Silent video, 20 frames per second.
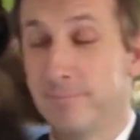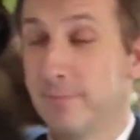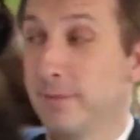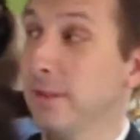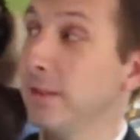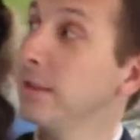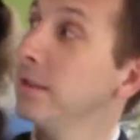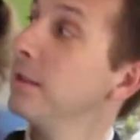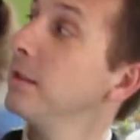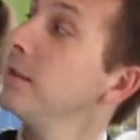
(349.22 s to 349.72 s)

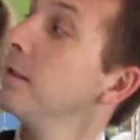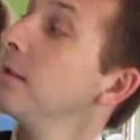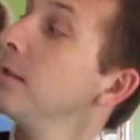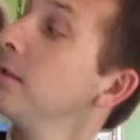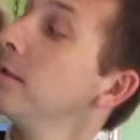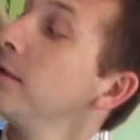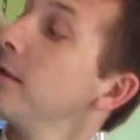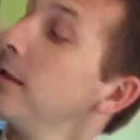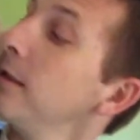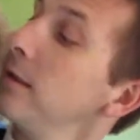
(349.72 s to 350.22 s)
turn that, can I?
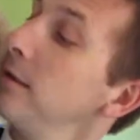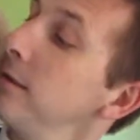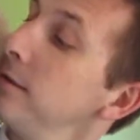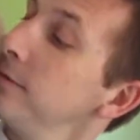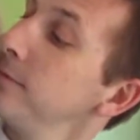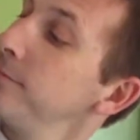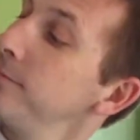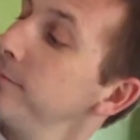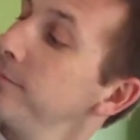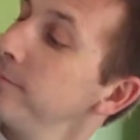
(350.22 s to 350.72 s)

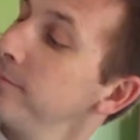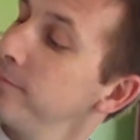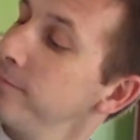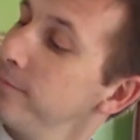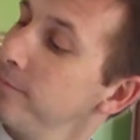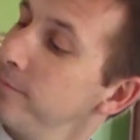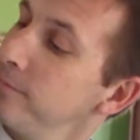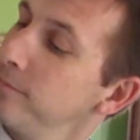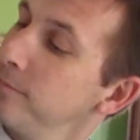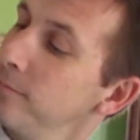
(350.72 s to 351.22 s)

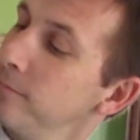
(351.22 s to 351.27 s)
Rocky?